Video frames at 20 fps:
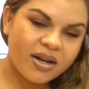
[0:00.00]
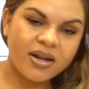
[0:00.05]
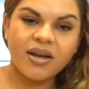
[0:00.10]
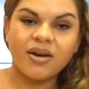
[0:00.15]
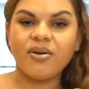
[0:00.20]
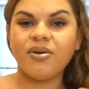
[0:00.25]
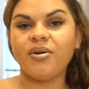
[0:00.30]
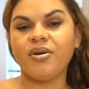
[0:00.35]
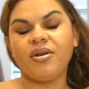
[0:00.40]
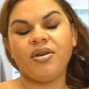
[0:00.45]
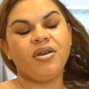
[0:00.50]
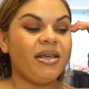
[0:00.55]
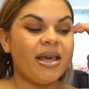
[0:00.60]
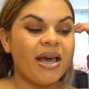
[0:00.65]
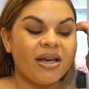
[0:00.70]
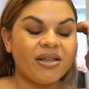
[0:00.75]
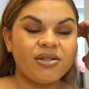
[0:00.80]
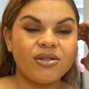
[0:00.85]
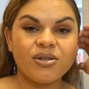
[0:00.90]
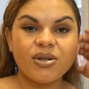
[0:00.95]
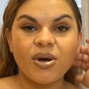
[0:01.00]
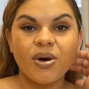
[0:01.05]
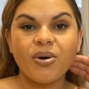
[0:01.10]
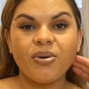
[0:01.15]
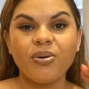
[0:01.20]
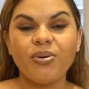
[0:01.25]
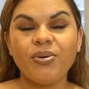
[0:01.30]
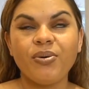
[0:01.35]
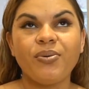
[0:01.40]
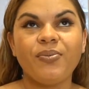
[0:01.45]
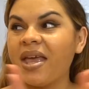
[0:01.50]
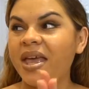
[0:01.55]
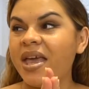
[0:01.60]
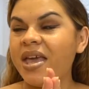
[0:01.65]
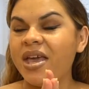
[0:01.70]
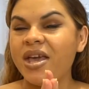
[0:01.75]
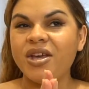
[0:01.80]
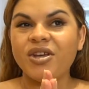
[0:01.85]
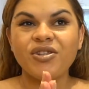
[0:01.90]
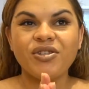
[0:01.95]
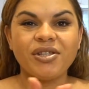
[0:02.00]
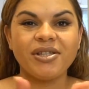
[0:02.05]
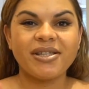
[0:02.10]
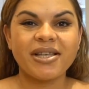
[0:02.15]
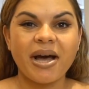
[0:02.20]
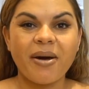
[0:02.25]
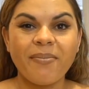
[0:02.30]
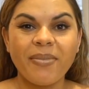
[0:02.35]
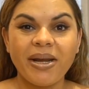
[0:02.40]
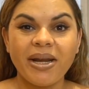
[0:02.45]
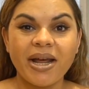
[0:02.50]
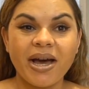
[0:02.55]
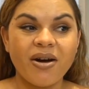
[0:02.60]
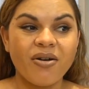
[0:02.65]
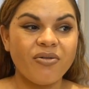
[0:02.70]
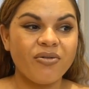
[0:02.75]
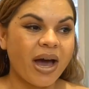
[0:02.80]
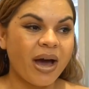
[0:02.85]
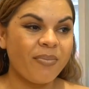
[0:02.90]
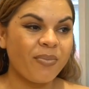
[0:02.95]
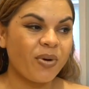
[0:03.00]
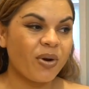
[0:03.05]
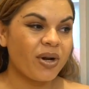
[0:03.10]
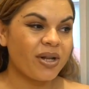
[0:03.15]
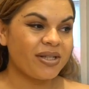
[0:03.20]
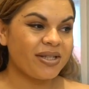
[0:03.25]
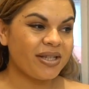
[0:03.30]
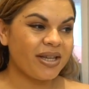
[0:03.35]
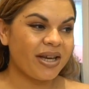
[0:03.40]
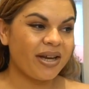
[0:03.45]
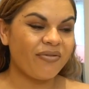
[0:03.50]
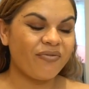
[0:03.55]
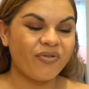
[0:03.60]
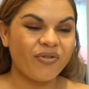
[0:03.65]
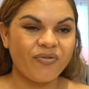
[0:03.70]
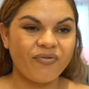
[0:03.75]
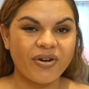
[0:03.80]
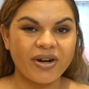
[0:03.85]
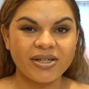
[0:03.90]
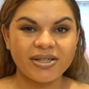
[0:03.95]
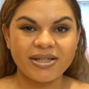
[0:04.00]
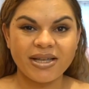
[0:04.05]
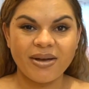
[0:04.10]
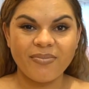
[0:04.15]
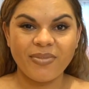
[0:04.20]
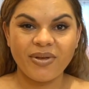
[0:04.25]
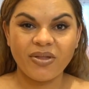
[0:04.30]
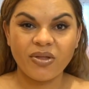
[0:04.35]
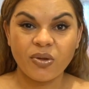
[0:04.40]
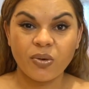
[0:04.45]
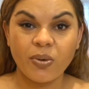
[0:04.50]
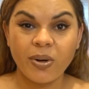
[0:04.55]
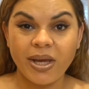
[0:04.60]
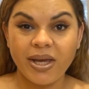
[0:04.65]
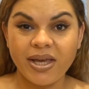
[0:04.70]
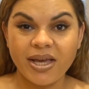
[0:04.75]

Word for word: now yeah, so she's coming now. I'm gonna see her for first time in three